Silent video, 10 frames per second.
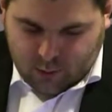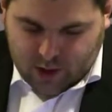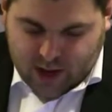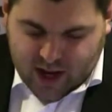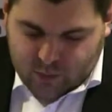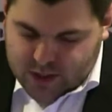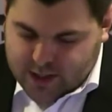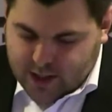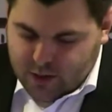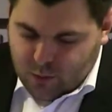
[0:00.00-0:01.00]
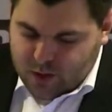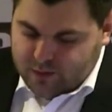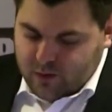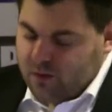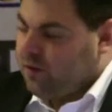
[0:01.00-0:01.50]
Again, we started
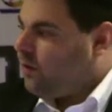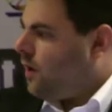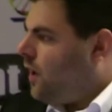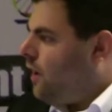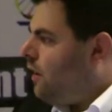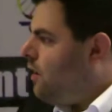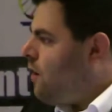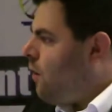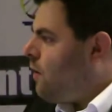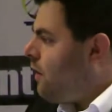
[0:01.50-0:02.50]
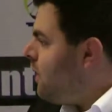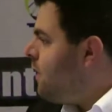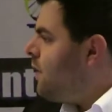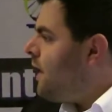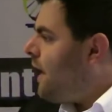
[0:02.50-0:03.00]
with uh, known
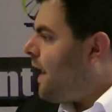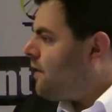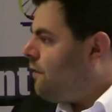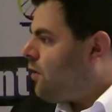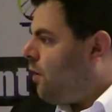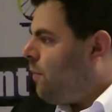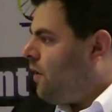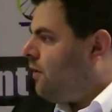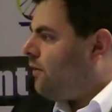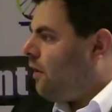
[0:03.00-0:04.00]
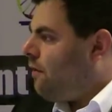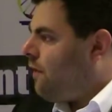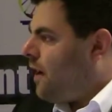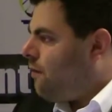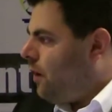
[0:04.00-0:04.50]
active compounds of
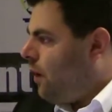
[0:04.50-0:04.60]
five L